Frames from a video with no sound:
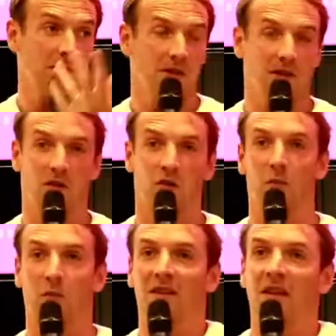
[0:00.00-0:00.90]
So
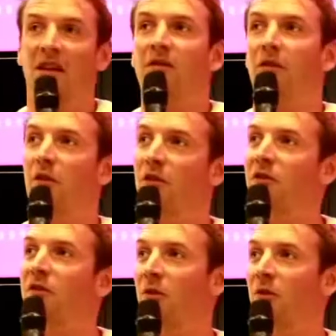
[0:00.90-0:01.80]
basically for the
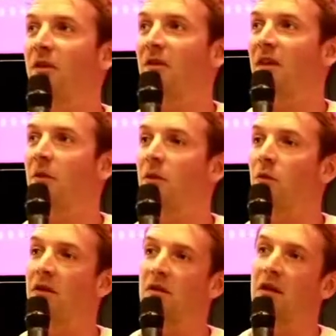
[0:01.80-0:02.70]
customer at the time, it
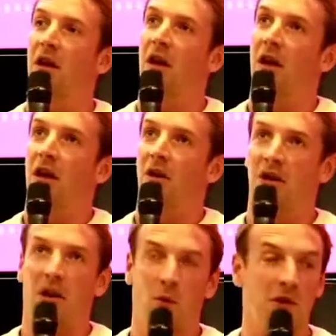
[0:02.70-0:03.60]
was, okay, I
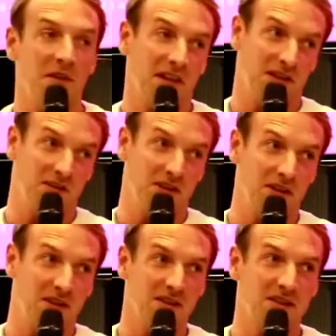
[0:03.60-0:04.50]
want a tech device.
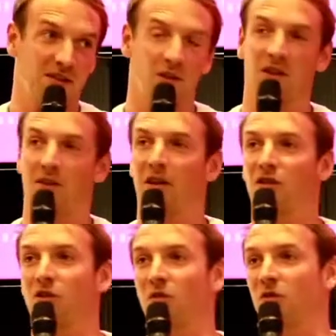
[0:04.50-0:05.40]
So either I
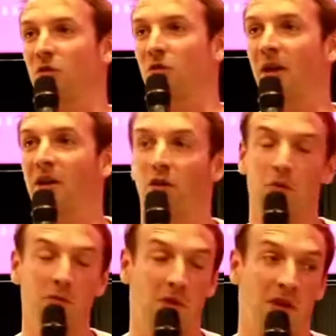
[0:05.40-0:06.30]
choose to buy new
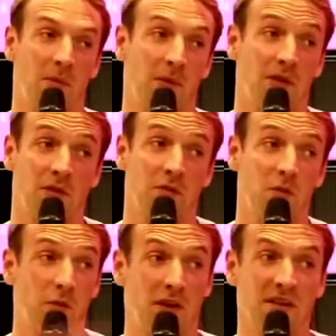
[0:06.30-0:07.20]
and I pay the full
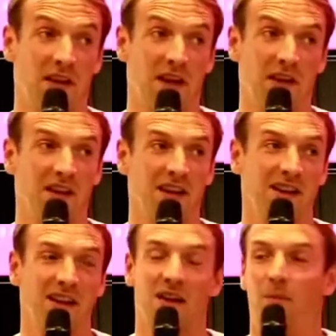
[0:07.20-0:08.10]
price tag,
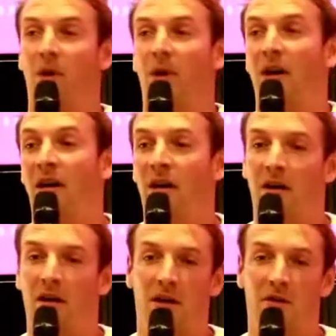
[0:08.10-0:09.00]
but
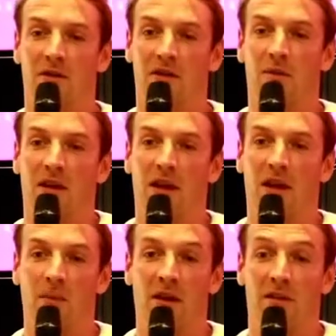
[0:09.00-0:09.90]
at the same time
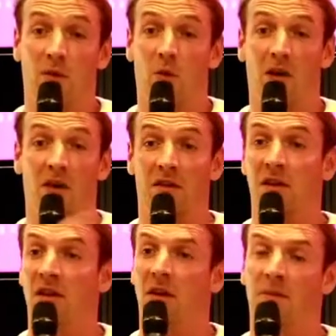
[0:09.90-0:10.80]
I have a
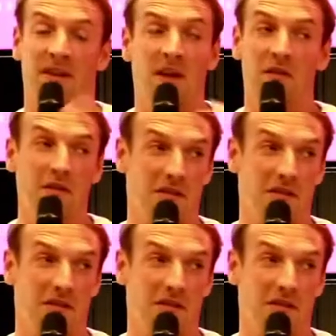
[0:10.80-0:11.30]
warranty, I'm safe.